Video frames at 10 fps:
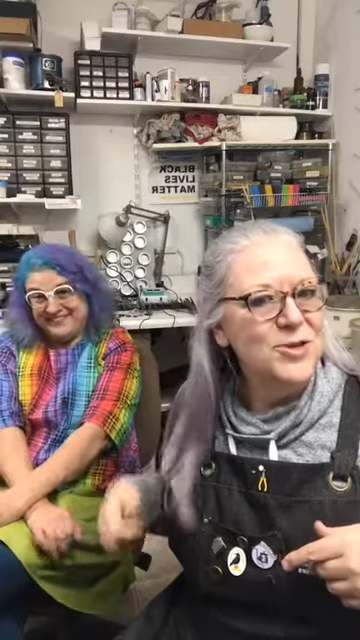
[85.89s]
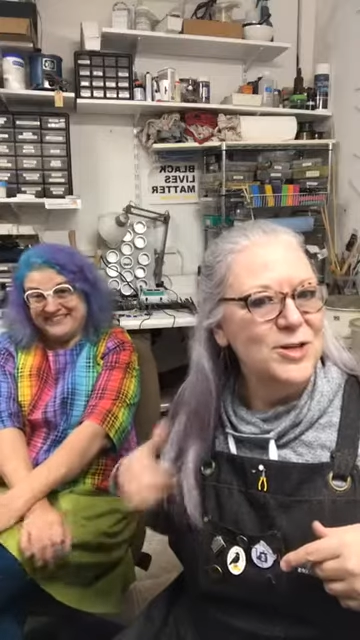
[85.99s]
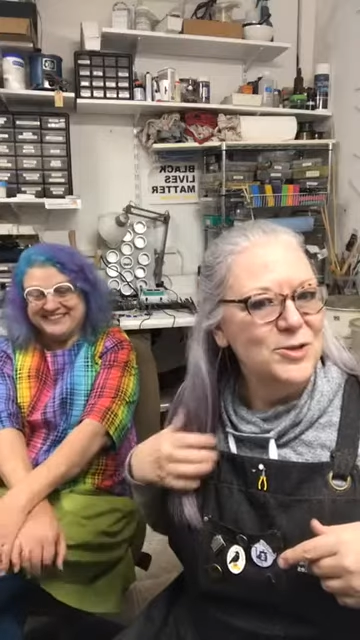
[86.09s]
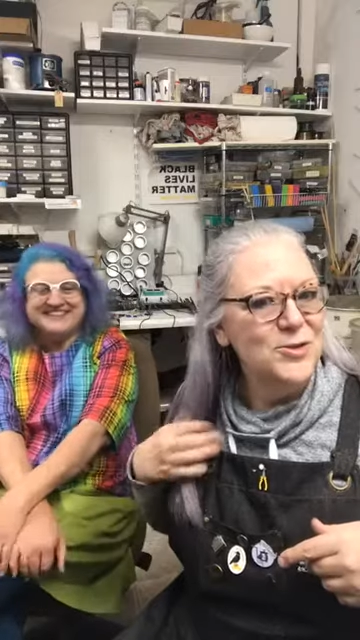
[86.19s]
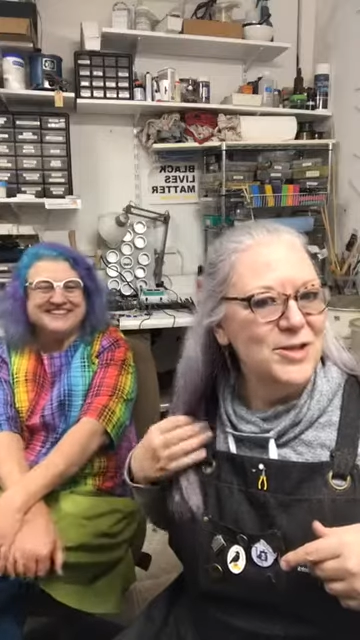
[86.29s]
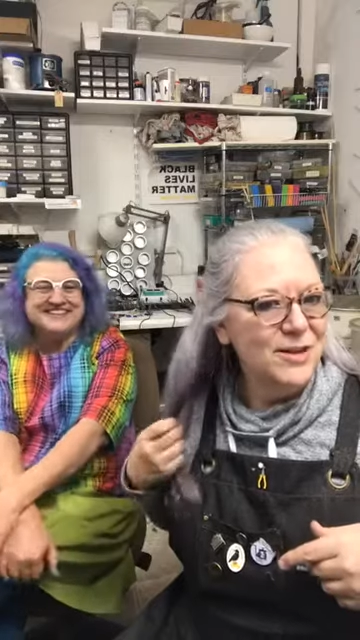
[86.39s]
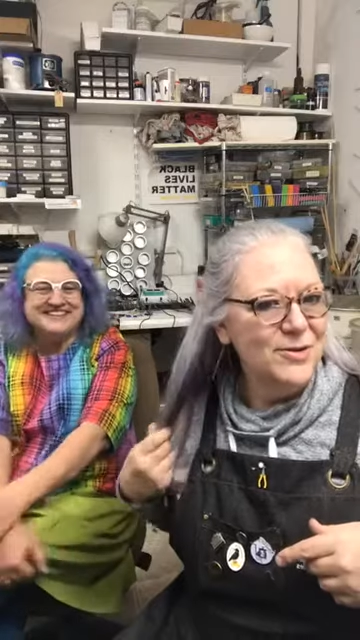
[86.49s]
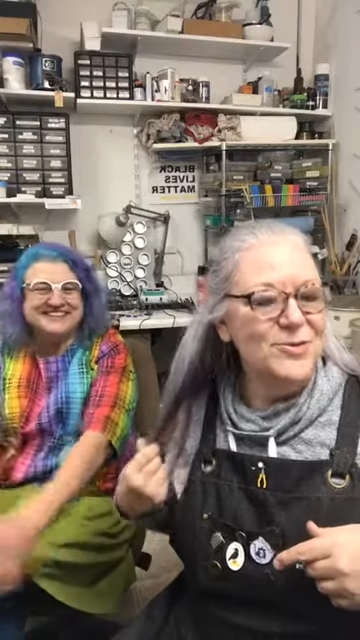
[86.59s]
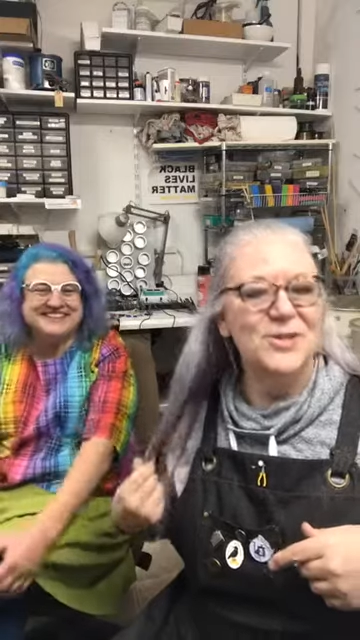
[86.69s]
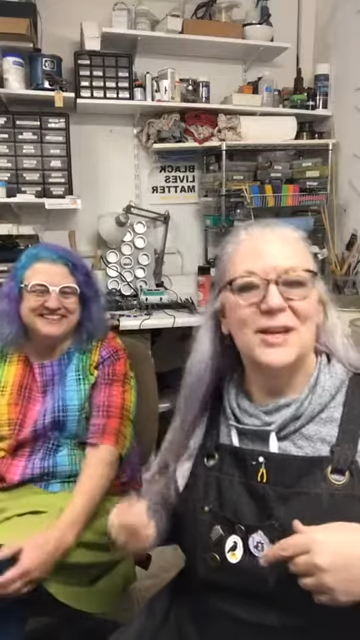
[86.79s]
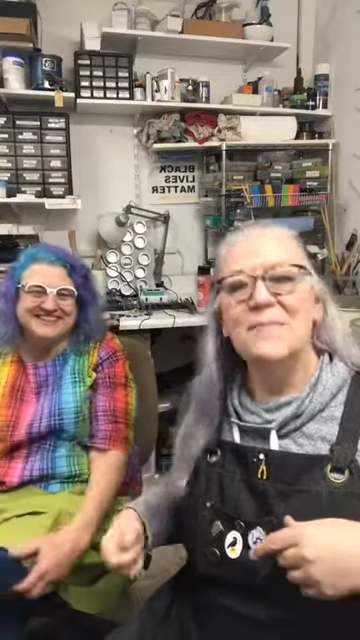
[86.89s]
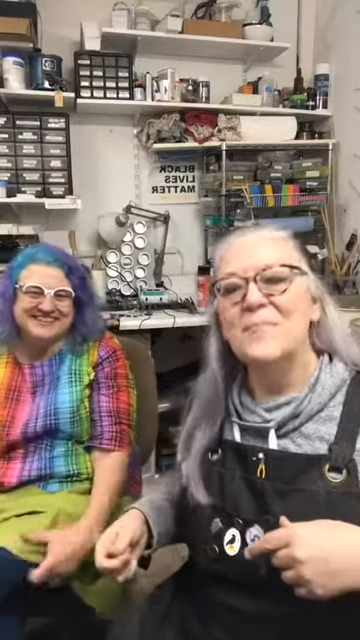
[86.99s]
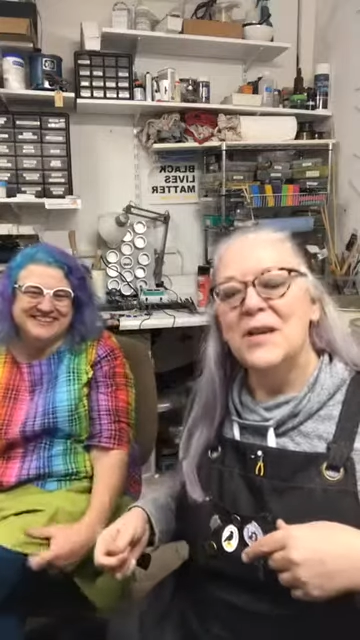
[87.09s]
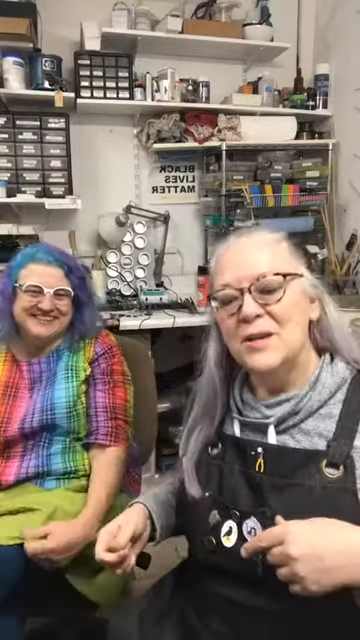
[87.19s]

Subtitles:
Tool Talk Tuesday on Thursday.